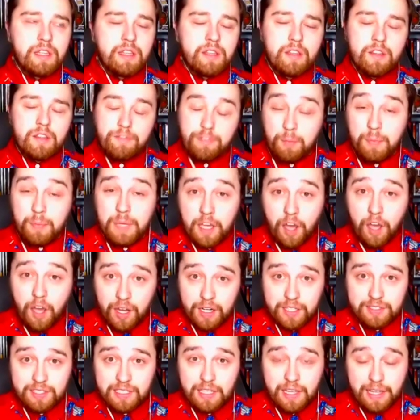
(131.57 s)
for me,
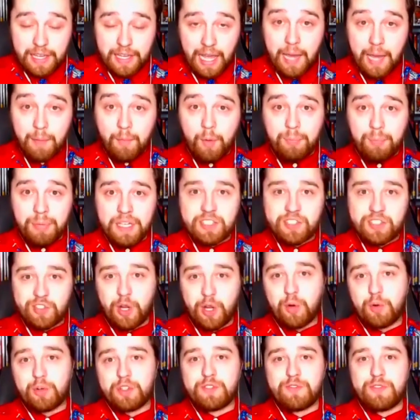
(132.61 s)
honestly, like I'm a big
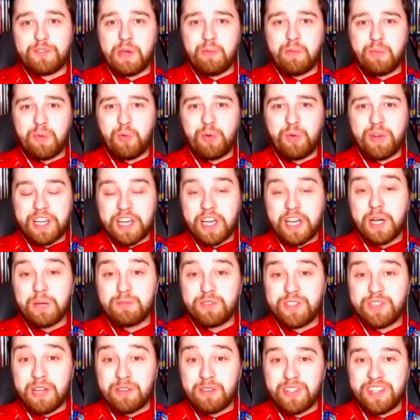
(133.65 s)
Star Wars fan, but when it comes
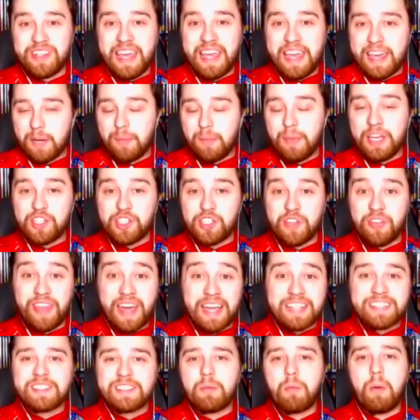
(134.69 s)
down to the animation,
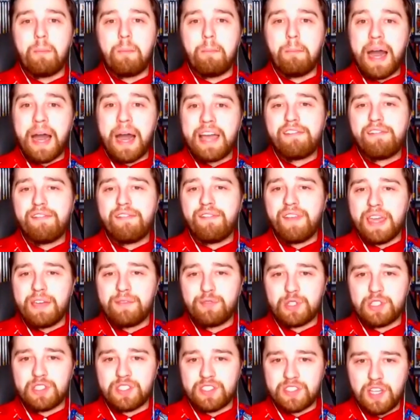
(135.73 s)
that's some of my
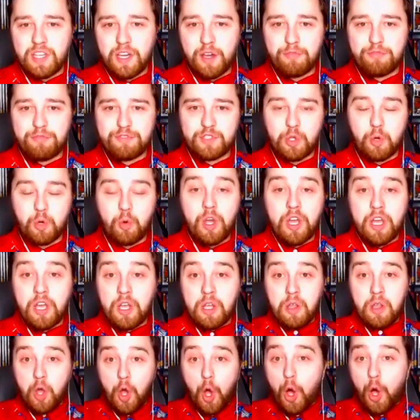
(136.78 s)
favorite stuff. So,
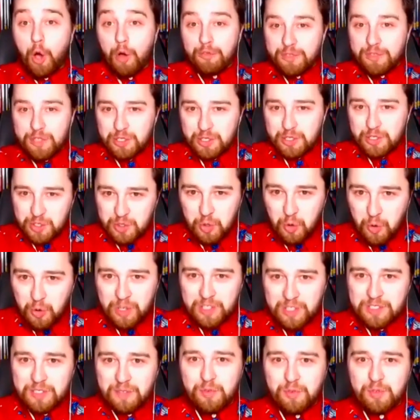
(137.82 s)
all of your
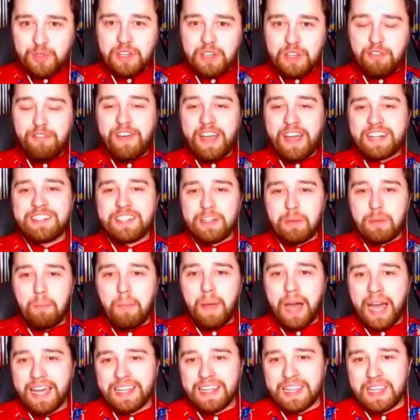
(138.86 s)
scores have really affected
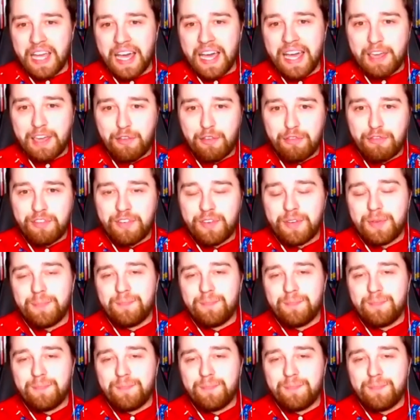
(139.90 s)
my life.